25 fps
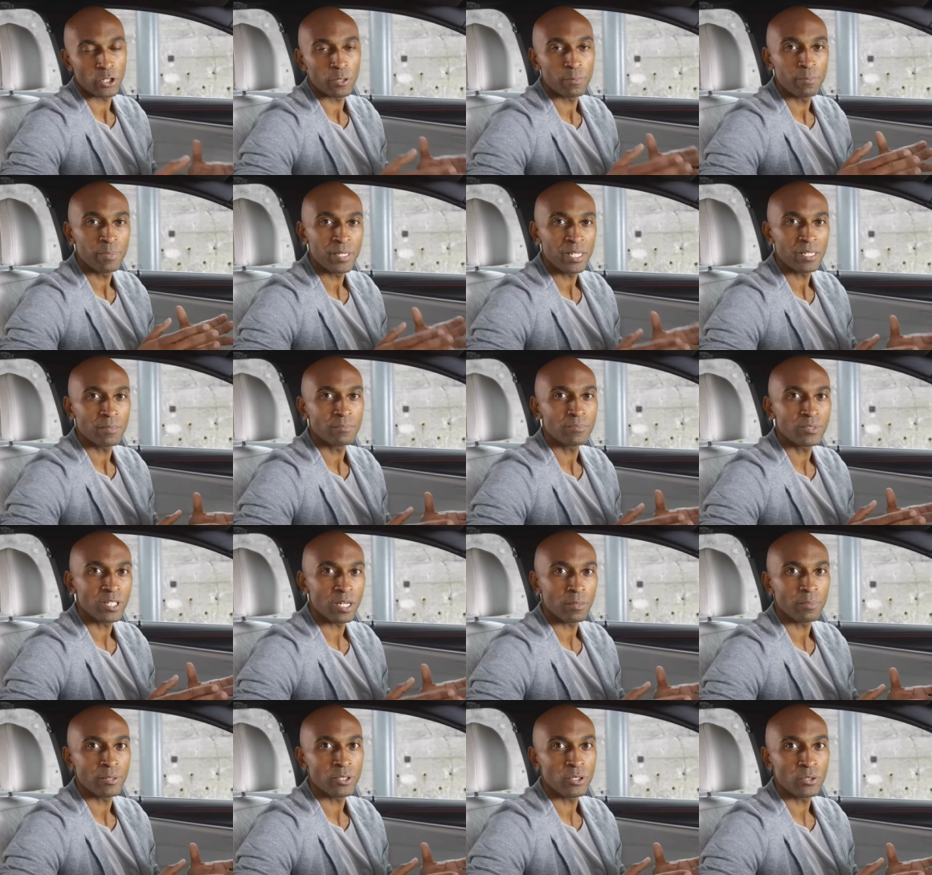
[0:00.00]
your
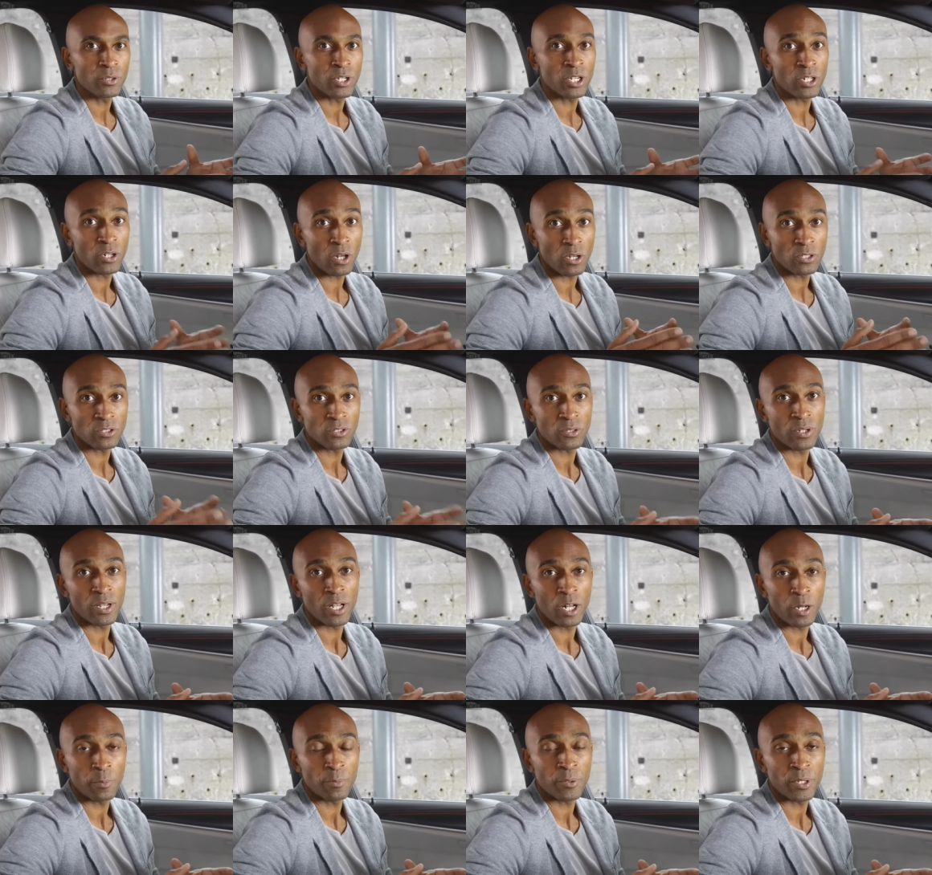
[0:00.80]
BMW can
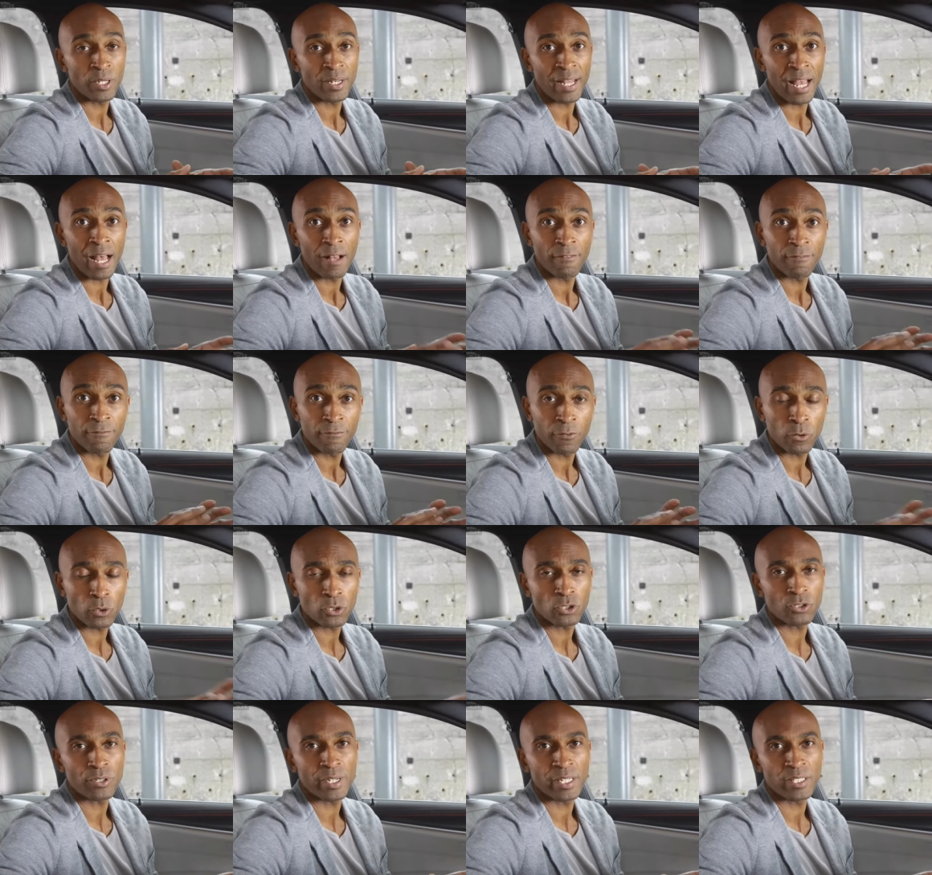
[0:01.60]
also help you to have
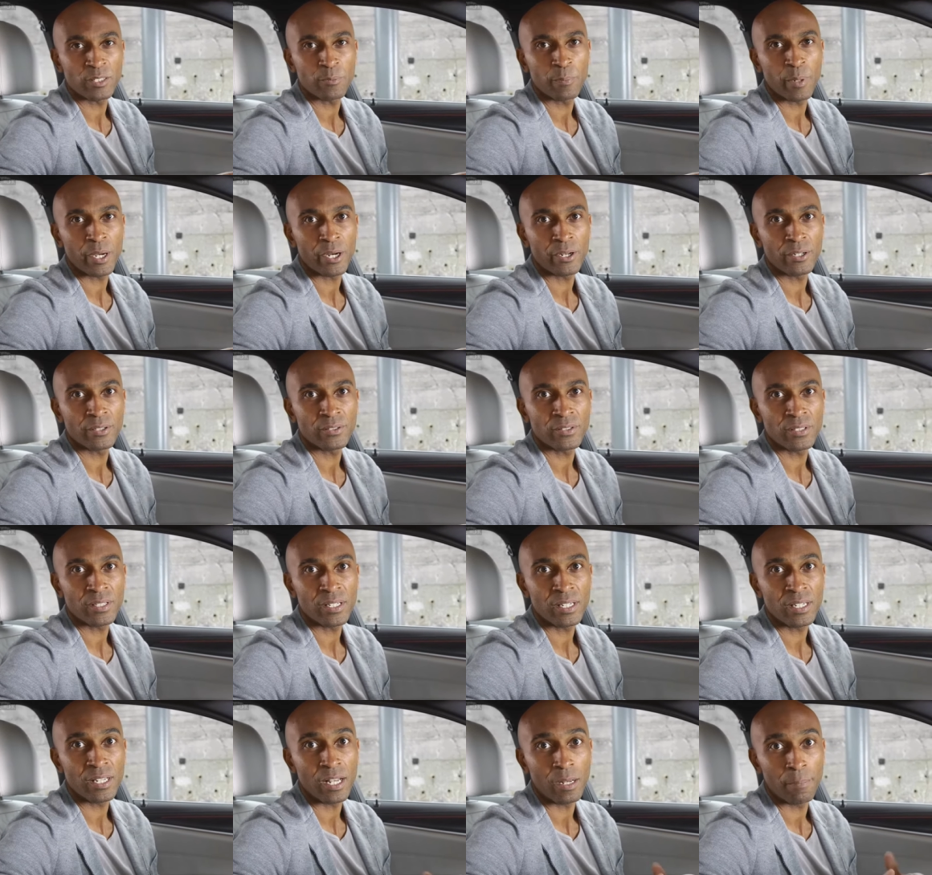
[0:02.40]
full
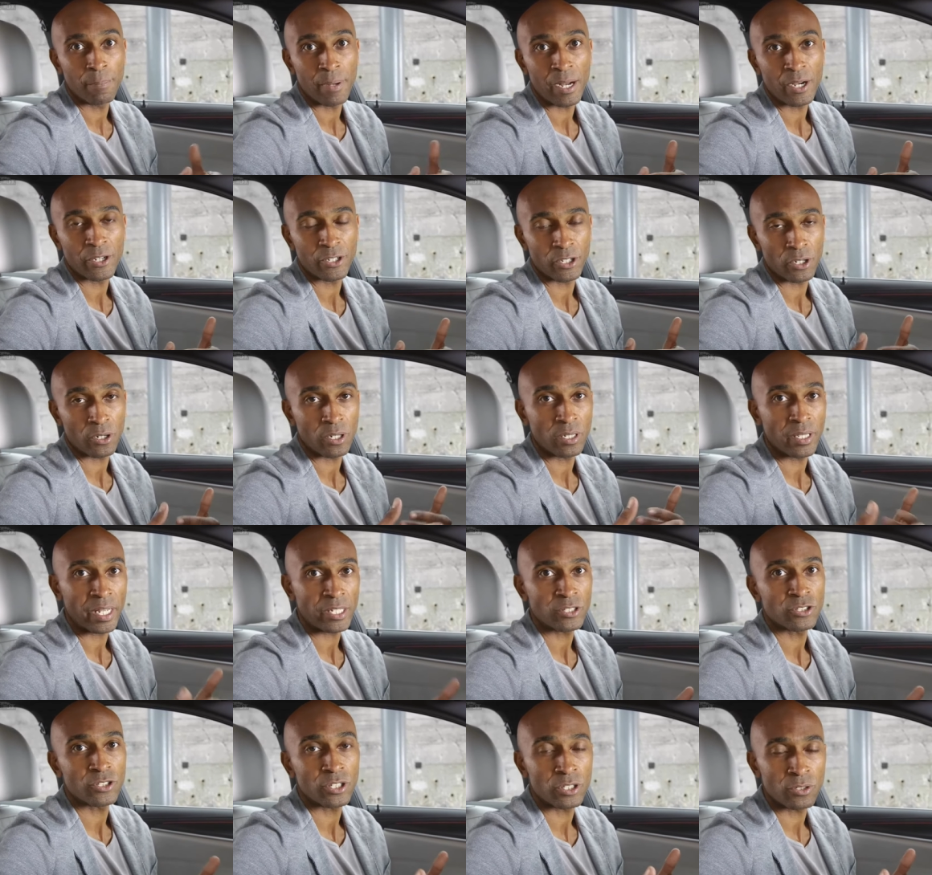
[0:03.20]
transparency about your
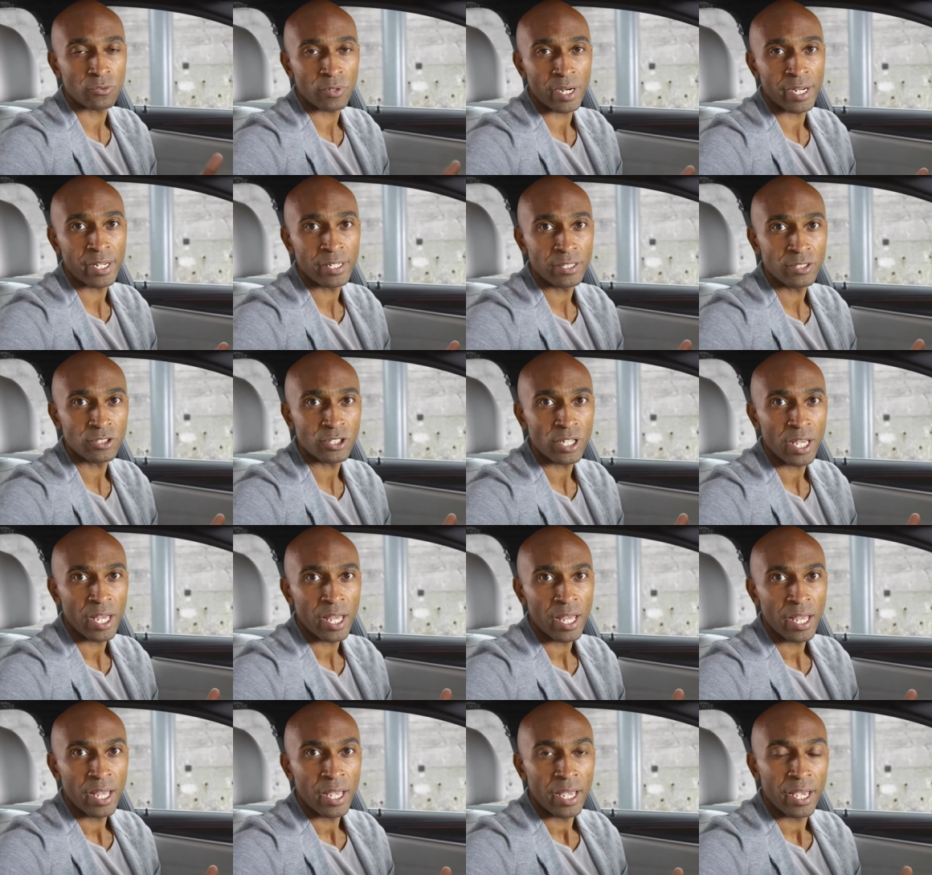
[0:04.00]
electric range
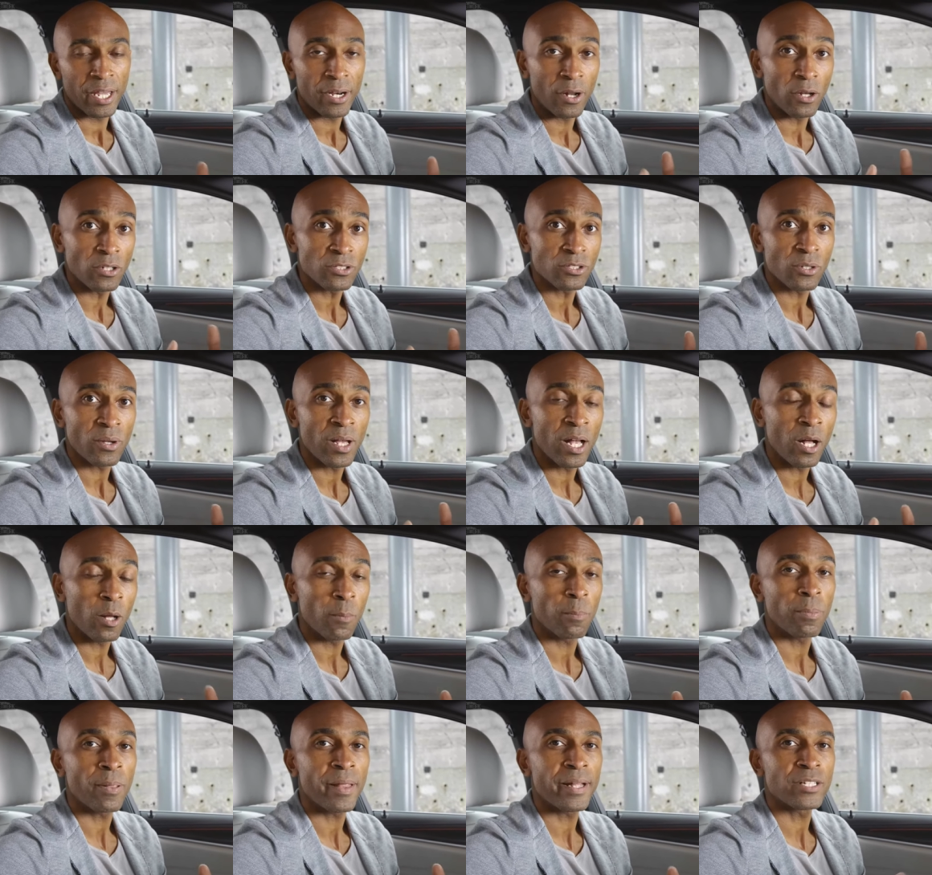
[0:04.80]
and also
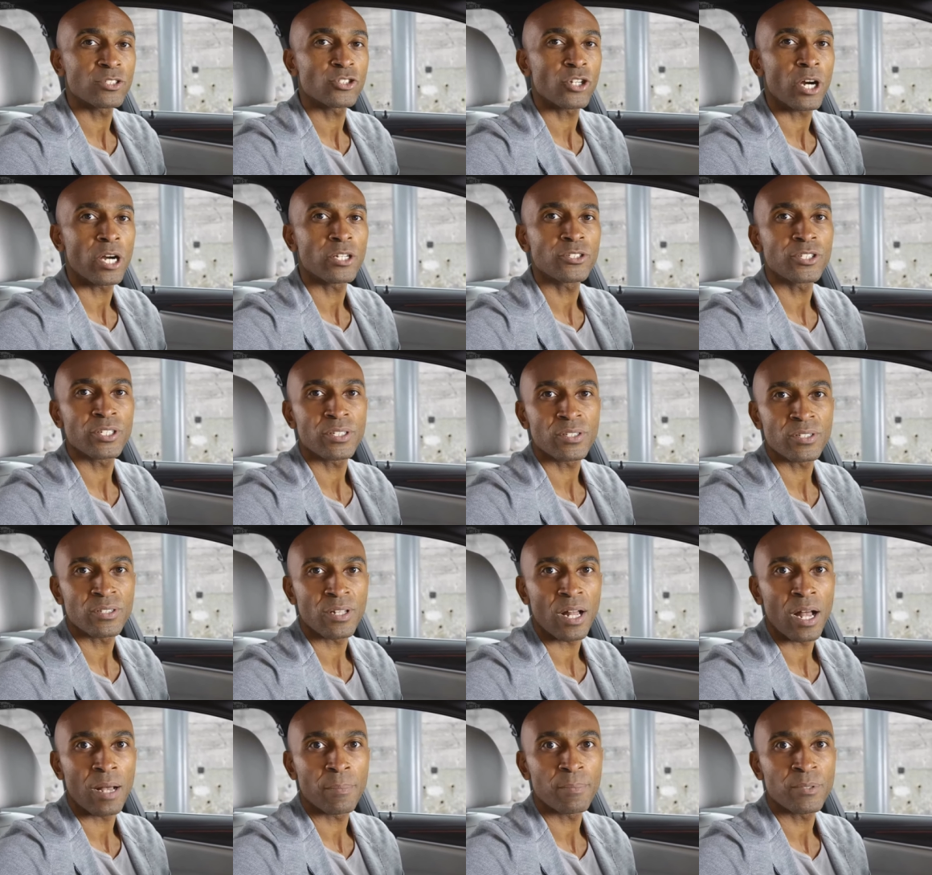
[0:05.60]
help plan charging
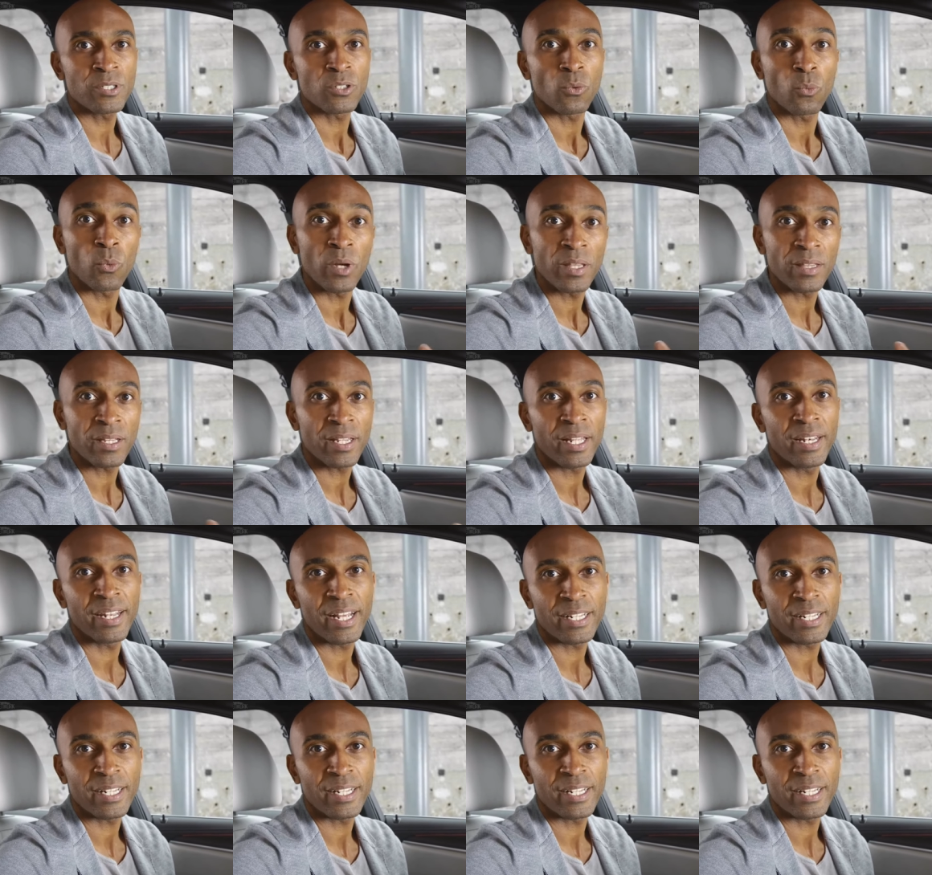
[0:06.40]
stops with